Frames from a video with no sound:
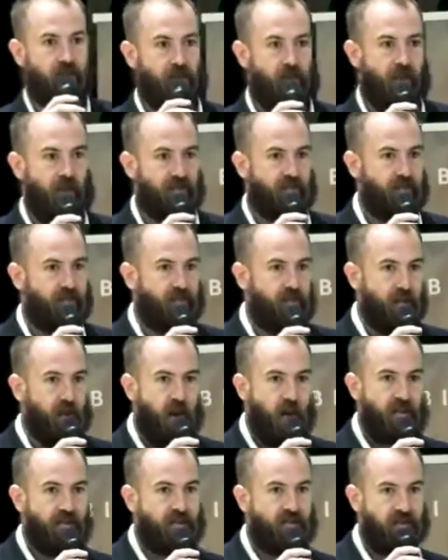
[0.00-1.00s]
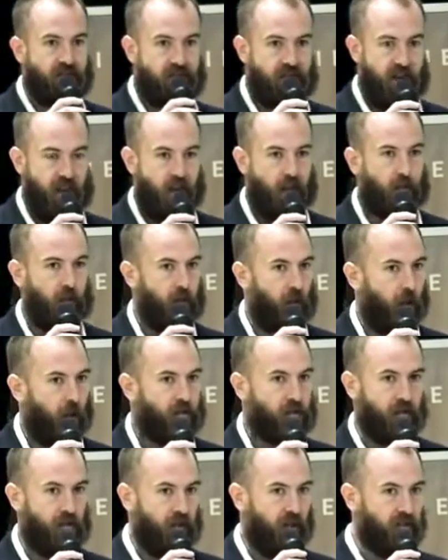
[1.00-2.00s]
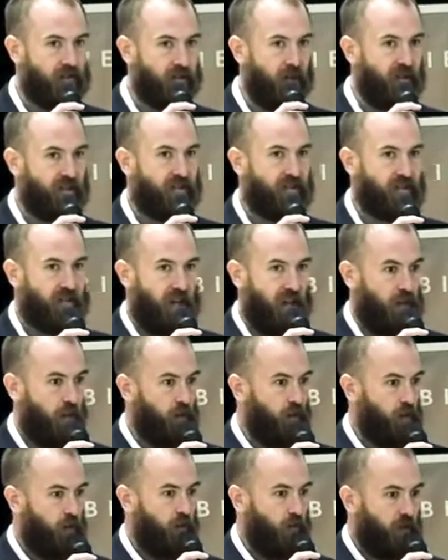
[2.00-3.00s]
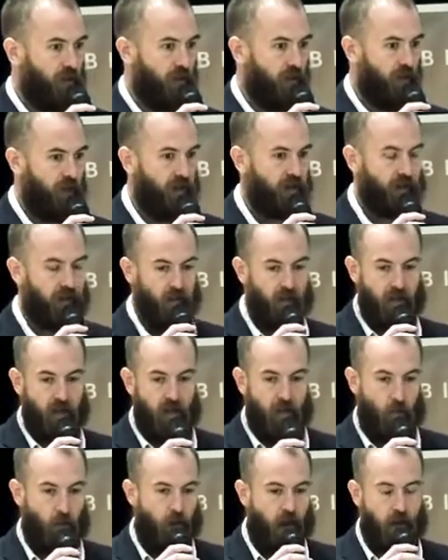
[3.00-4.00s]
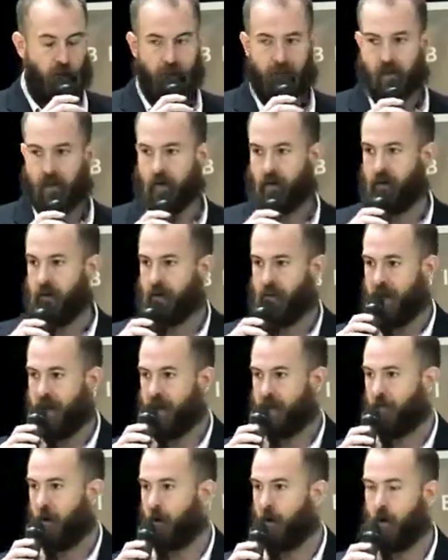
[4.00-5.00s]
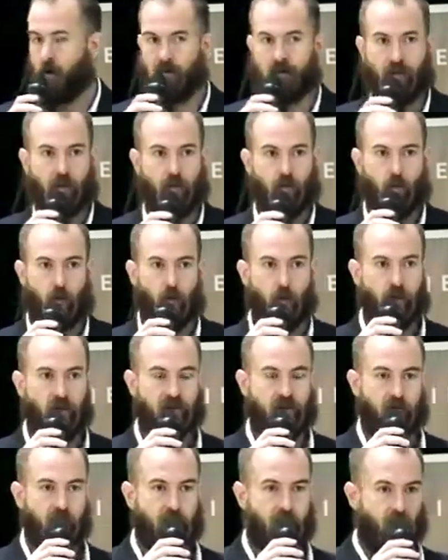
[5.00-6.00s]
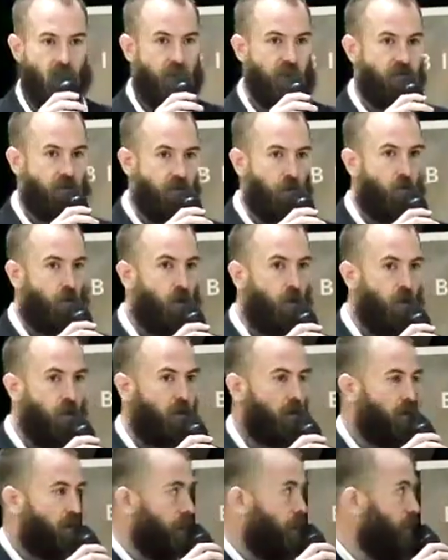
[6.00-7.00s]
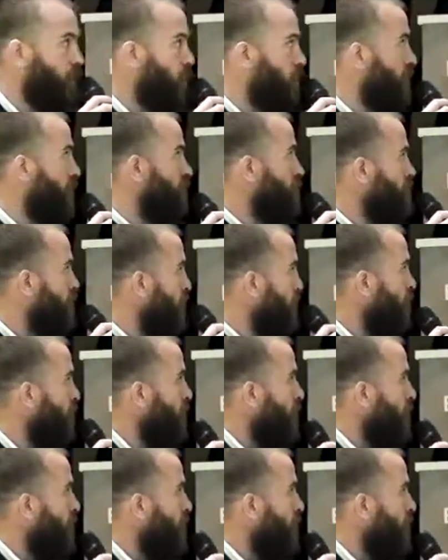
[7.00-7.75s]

And so that's not a sustainable option. That's not scalable. We can't rob Peter to pay Paul to grow this brave new world that we all want.